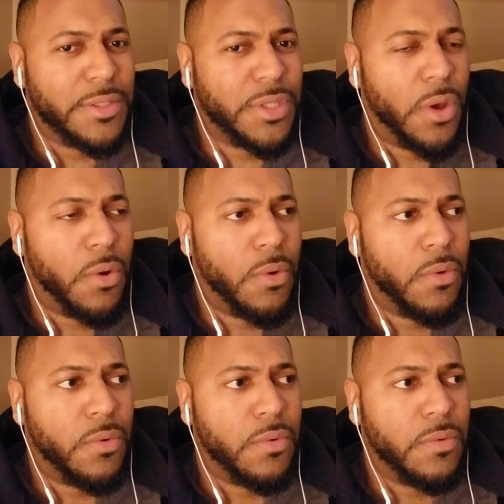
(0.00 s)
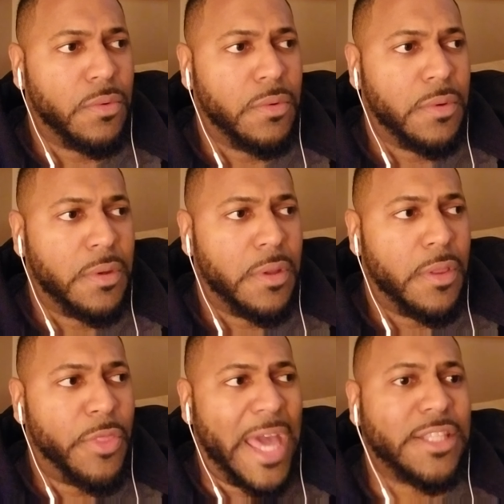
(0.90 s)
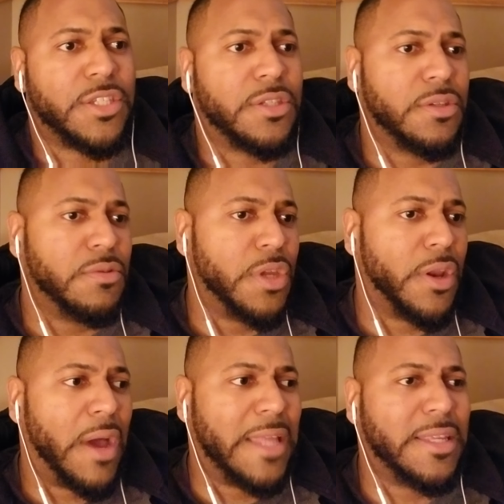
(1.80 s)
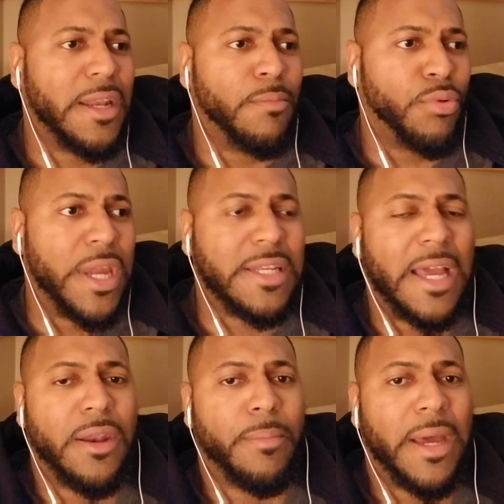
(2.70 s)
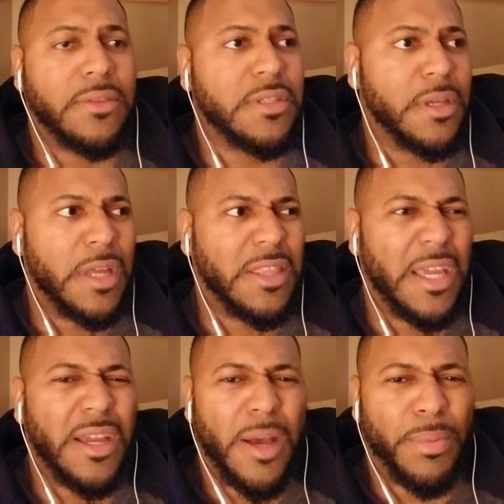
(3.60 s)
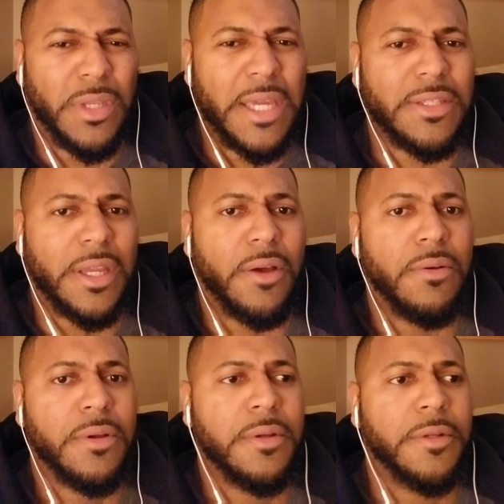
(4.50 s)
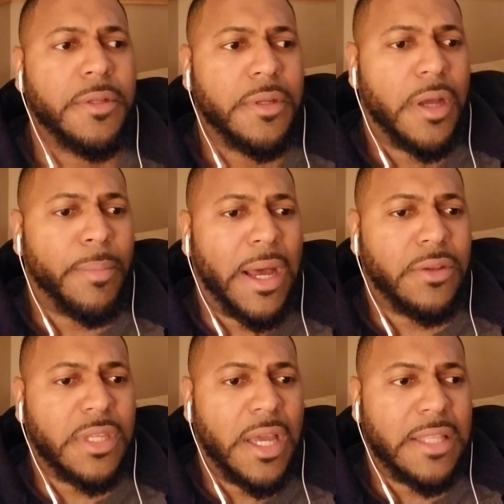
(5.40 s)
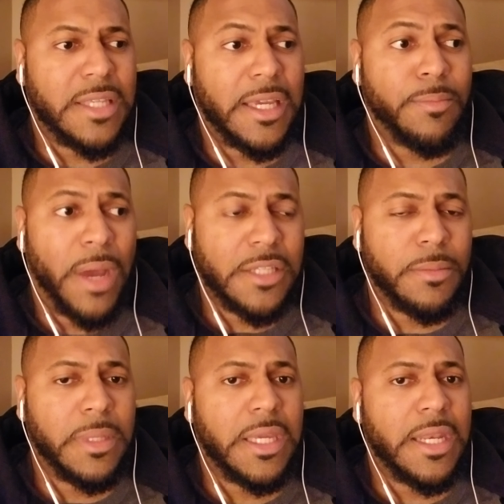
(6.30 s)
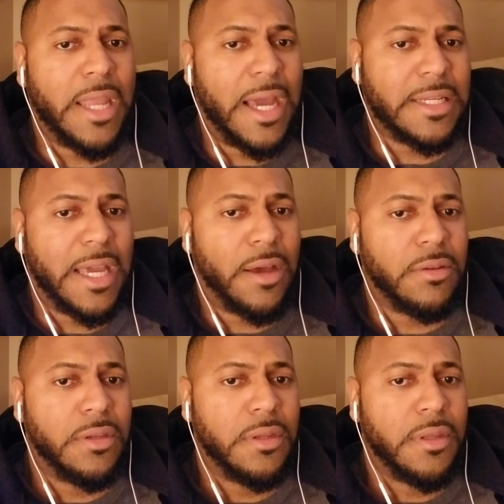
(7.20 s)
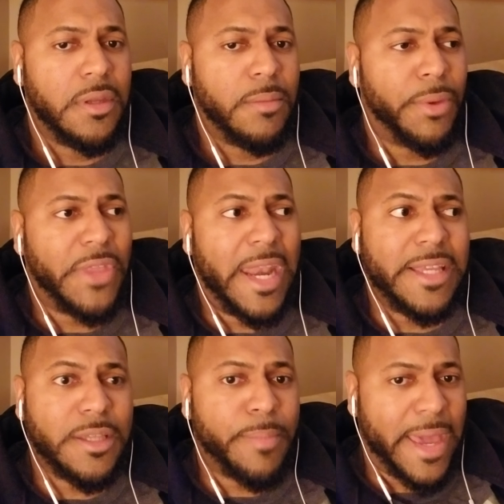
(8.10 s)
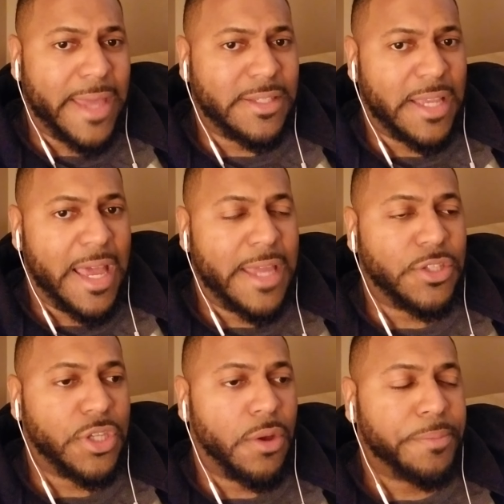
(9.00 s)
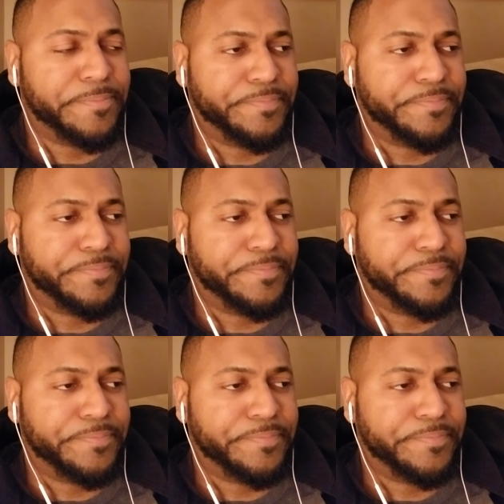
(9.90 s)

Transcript: so that's you know I did a breakdown about this. I think a couple days ago about Deontay could possibly get knocked out, but that is a bad sign. So